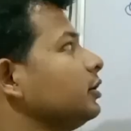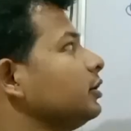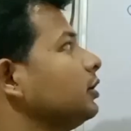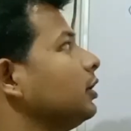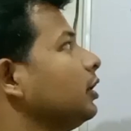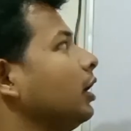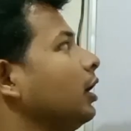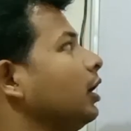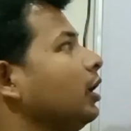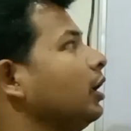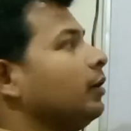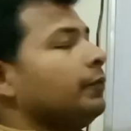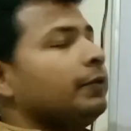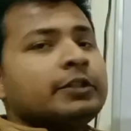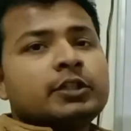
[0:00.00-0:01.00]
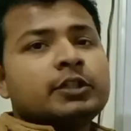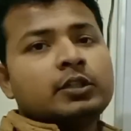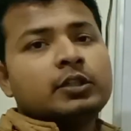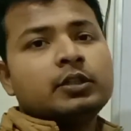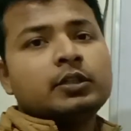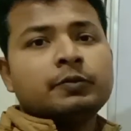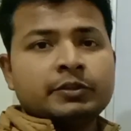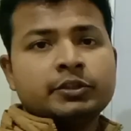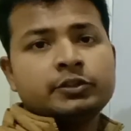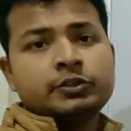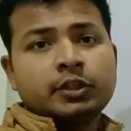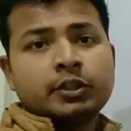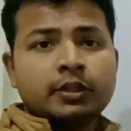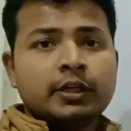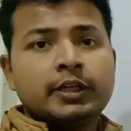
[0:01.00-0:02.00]
here,
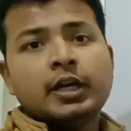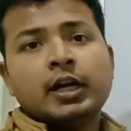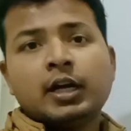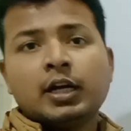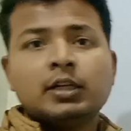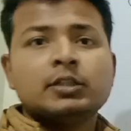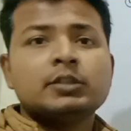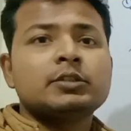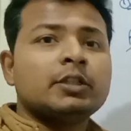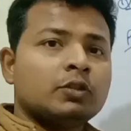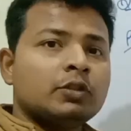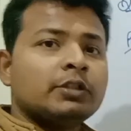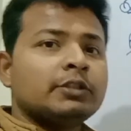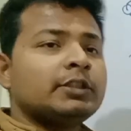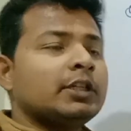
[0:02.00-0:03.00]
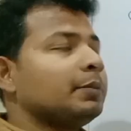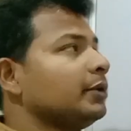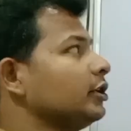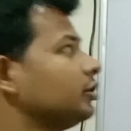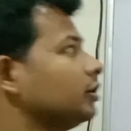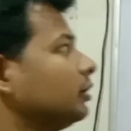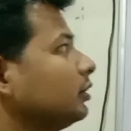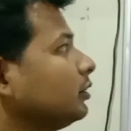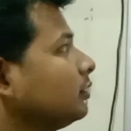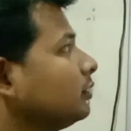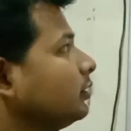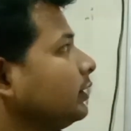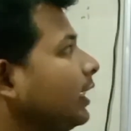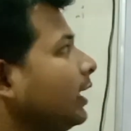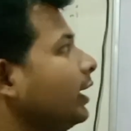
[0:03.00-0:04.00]
which is generally asked in your
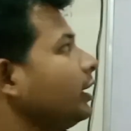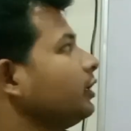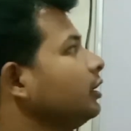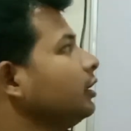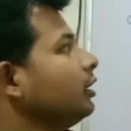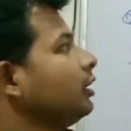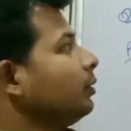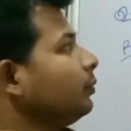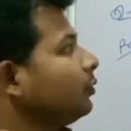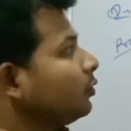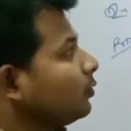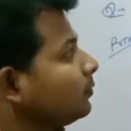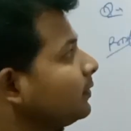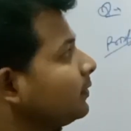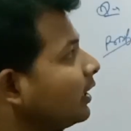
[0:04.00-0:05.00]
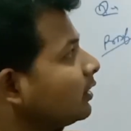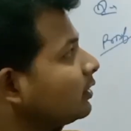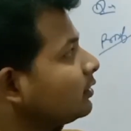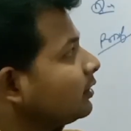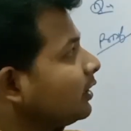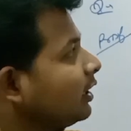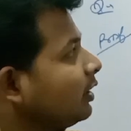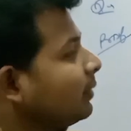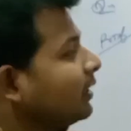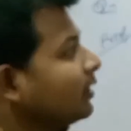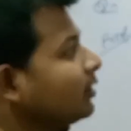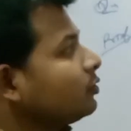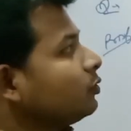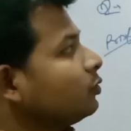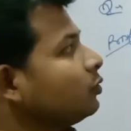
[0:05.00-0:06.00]
examination, that prove that
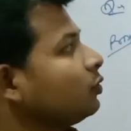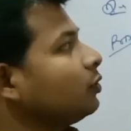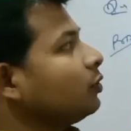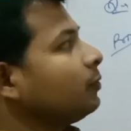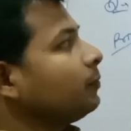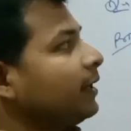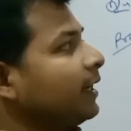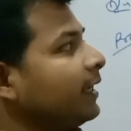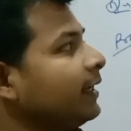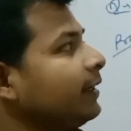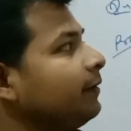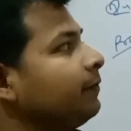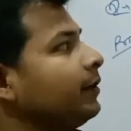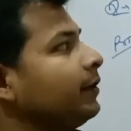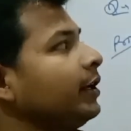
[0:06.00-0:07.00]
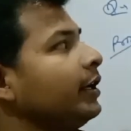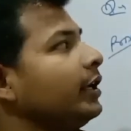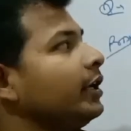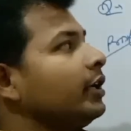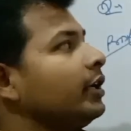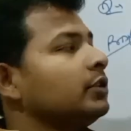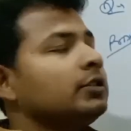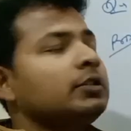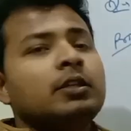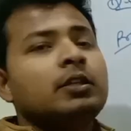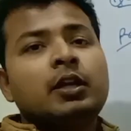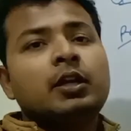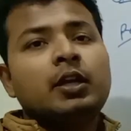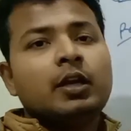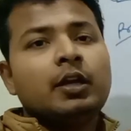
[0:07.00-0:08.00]
3 minus 2 root 5
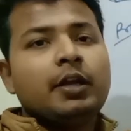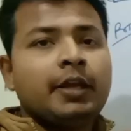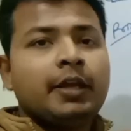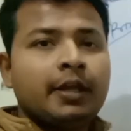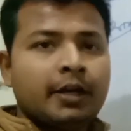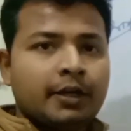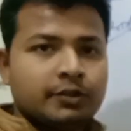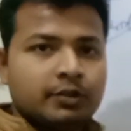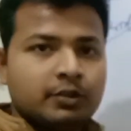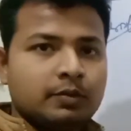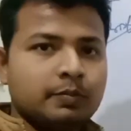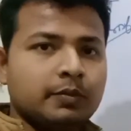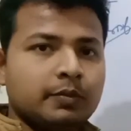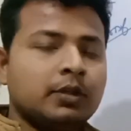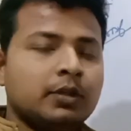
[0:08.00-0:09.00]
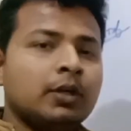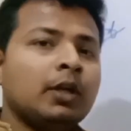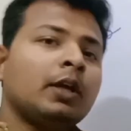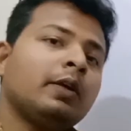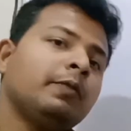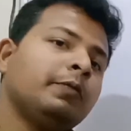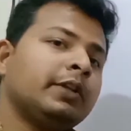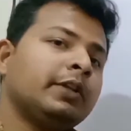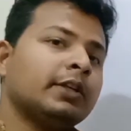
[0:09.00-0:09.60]
is irrational number.